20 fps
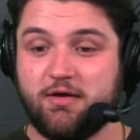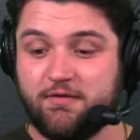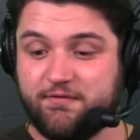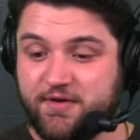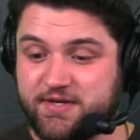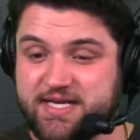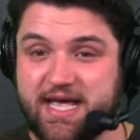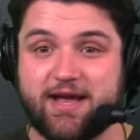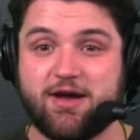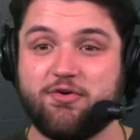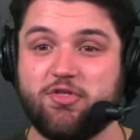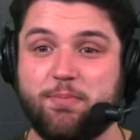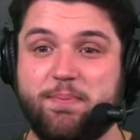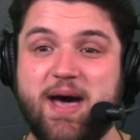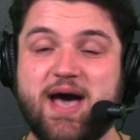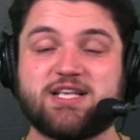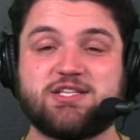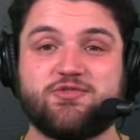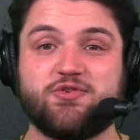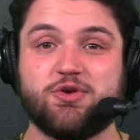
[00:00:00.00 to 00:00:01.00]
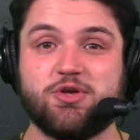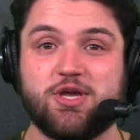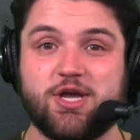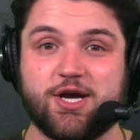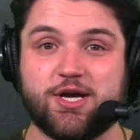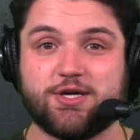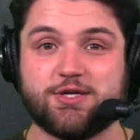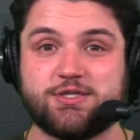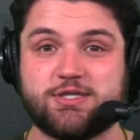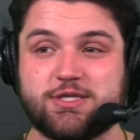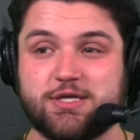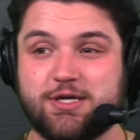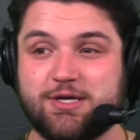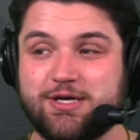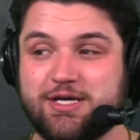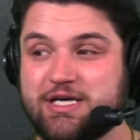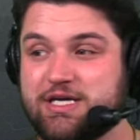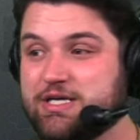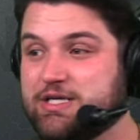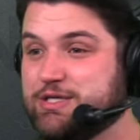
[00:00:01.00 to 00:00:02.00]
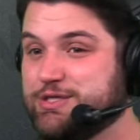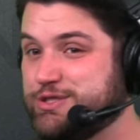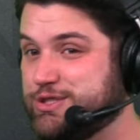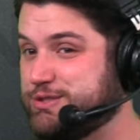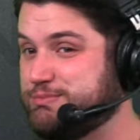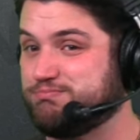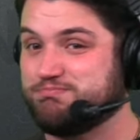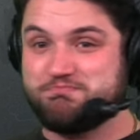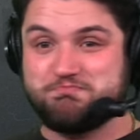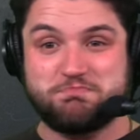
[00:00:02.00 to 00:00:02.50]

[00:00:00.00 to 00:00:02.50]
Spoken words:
"Feels like over the past few years, just